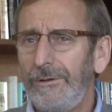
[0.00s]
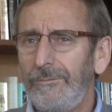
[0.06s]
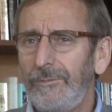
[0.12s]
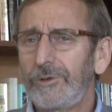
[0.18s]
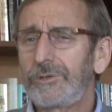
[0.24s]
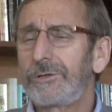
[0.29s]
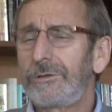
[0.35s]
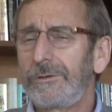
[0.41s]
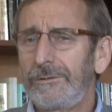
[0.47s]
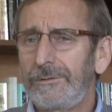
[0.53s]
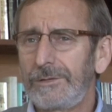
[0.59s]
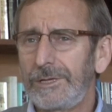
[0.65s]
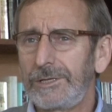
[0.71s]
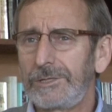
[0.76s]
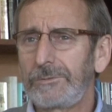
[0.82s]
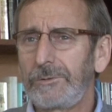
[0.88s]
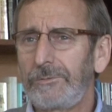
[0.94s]
most
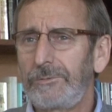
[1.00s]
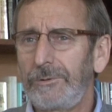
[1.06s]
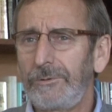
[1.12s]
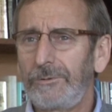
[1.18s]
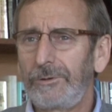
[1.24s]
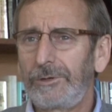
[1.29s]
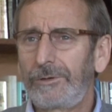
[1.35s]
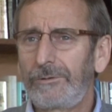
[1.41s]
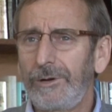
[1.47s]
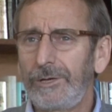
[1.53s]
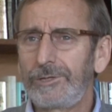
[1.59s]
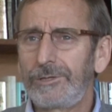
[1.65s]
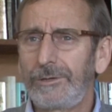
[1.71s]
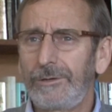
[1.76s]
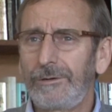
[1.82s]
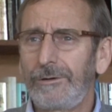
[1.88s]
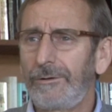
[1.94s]
sensible people would
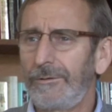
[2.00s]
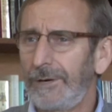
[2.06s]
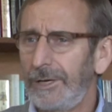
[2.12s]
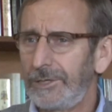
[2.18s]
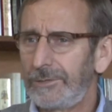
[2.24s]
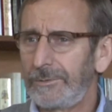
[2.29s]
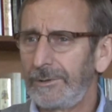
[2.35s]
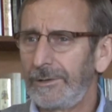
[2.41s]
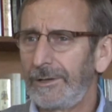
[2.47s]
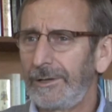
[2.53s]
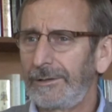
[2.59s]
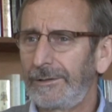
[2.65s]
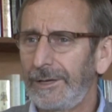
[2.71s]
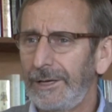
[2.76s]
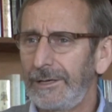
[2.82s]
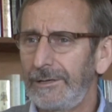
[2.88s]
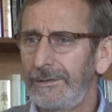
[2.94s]
question an arrangement like
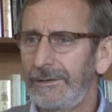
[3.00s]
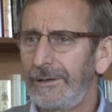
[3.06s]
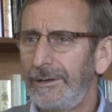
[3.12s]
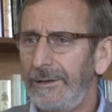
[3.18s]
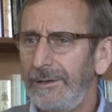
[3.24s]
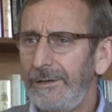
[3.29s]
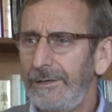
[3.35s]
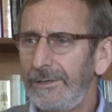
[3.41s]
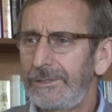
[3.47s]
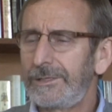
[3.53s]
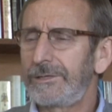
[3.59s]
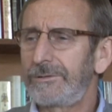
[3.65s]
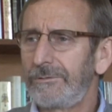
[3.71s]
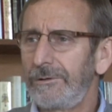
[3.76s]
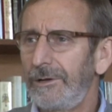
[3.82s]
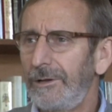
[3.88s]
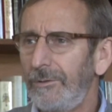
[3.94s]
that. Is
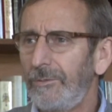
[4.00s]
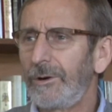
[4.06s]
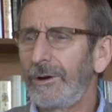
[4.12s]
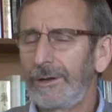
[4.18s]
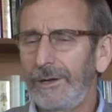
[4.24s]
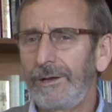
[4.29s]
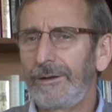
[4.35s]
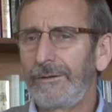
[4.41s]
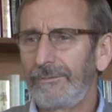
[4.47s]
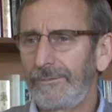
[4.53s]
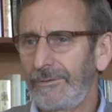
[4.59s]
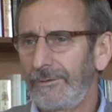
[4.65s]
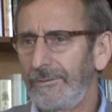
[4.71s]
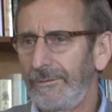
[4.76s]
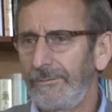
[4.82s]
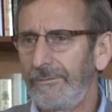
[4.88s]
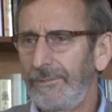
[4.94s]
this really working
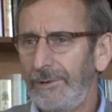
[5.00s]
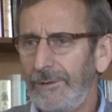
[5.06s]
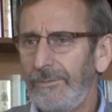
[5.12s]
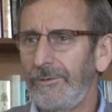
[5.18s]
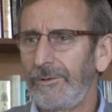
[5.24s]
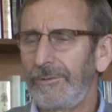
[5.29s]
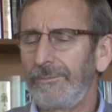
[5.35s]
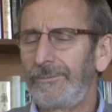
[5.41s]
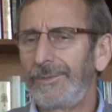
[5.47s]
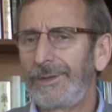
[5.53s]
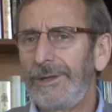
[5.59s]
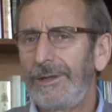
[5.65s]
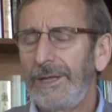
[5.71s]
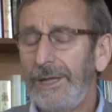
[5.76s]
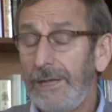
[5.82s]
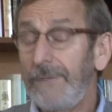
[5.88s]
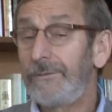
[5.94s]
for people?
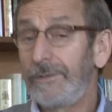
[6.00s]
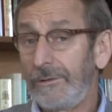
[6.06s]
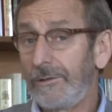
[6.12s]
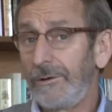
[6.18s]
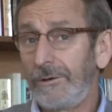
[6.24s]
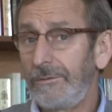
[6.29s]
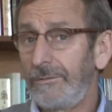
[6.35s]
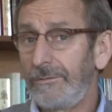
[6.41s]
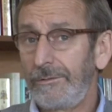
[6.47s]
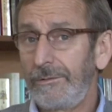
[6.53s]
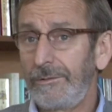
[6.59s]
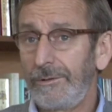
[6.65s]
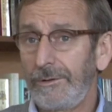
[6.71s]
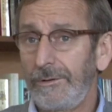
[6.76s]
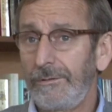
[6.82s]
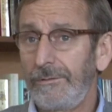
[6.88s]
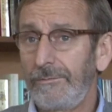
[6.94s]
Even though
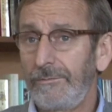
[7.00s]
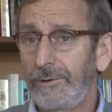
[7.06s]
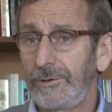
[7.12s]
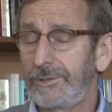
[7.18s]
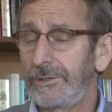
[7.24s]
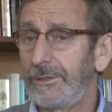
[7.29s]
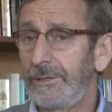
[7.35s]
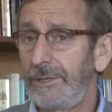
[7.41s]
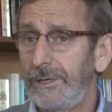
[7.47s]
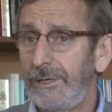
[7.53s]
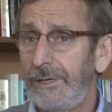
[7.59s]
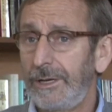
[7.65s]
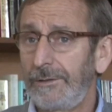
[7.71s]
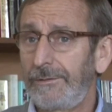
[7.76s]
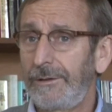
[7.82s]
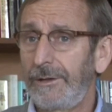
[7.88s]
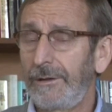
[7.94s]
the person did
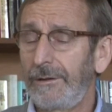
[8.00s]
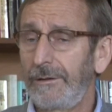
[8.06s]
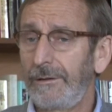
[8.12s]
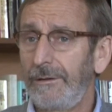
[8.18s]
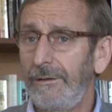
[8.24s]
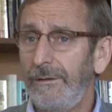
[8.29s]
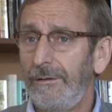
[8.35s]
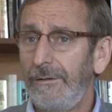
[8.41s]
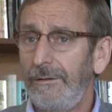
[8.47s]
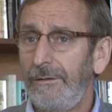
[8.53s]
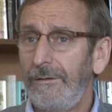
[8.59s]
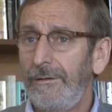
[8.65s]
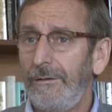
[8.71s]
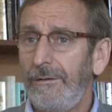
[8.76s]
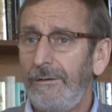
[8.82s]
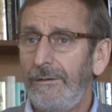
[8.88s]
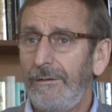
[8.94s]
nothing
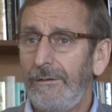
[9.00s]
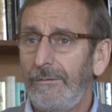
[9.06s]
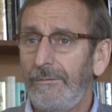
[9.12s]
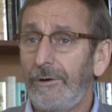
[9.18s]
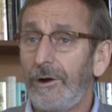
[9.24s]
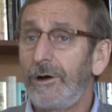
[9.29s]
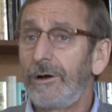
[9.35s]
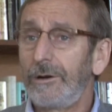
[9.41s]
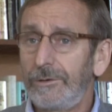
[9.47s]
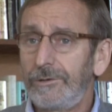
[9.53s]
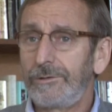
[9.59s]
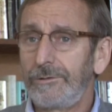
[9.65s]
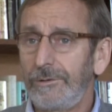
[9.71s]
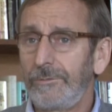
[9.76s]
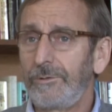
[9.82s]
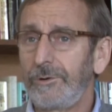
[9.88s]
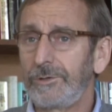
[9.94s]
wrong
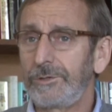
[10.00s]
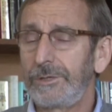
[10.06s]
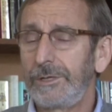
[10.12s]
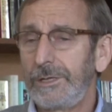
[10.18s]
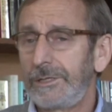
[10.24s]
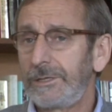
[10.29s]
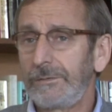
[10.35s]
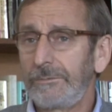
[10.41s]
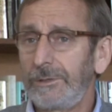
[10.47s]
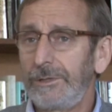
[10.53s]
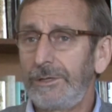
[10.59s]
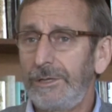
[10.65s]
to the person, they simply